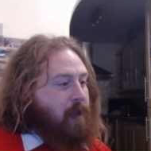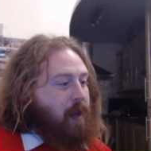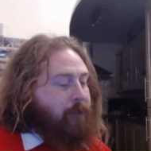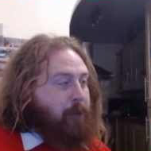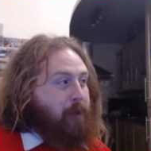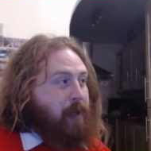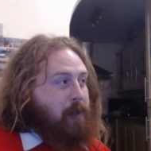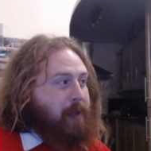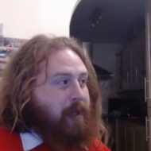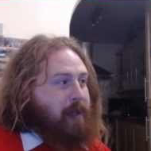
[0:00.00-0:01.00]
I think we're going
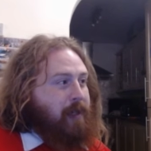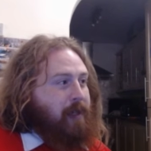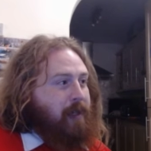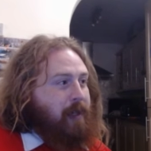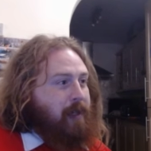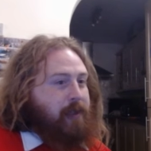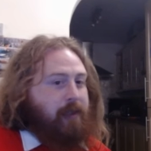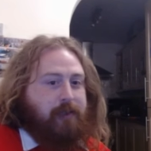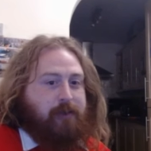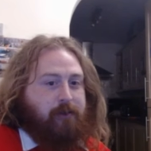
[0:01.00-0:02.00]
to be in
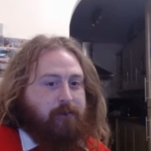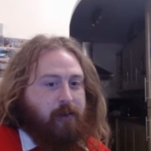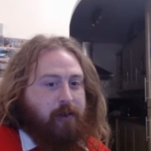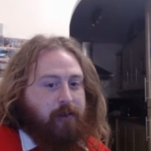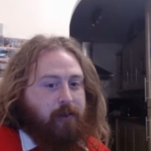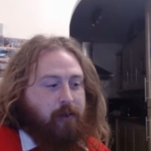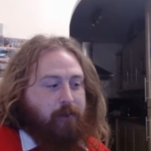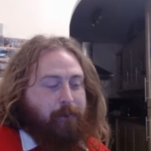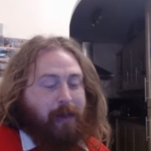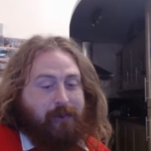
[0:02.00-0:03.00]
this run
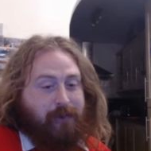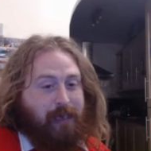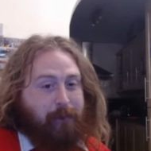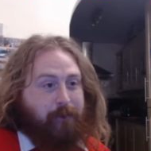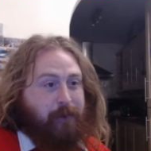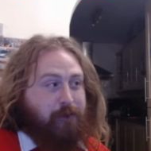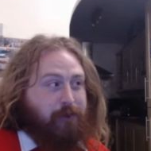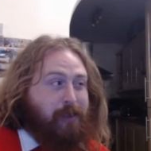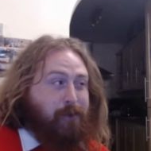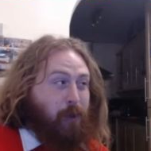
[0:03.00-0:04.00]
of Max Verstappen
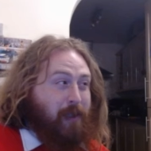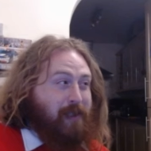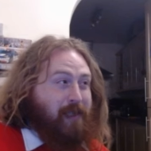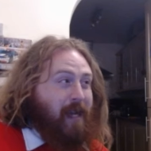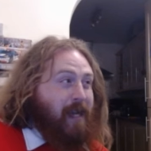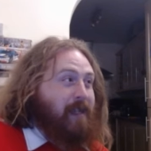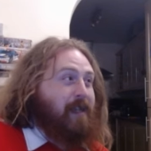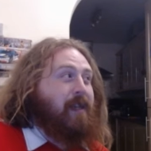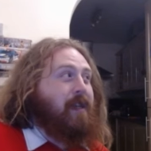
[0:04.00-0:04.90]
victories once again.